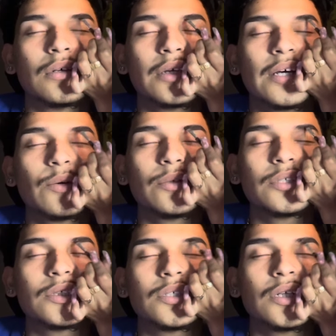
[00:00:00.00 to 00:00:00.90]
yeah, we were
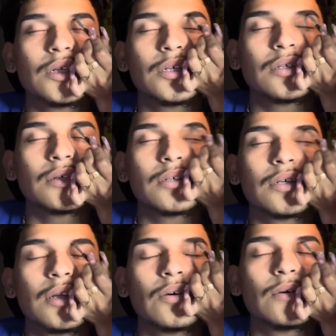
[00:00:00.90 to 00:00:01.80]
just chilling
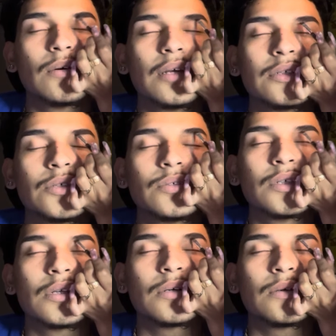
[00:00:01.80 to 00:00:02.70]
and we were, like she was
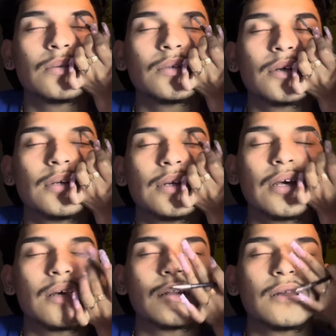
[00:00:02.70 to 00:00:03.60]
alone and then
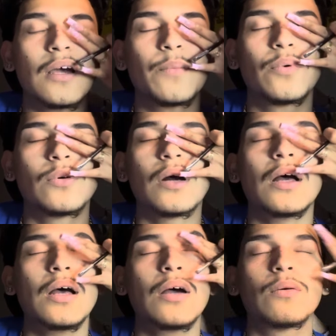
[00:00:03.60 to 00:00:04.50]
I I pulled
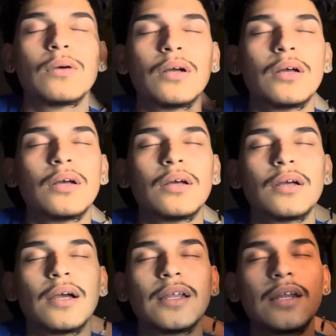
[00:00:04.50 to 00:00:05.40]
oh
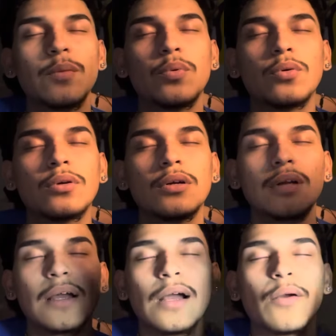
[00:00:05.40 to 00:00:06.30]
and then I pulled her, like I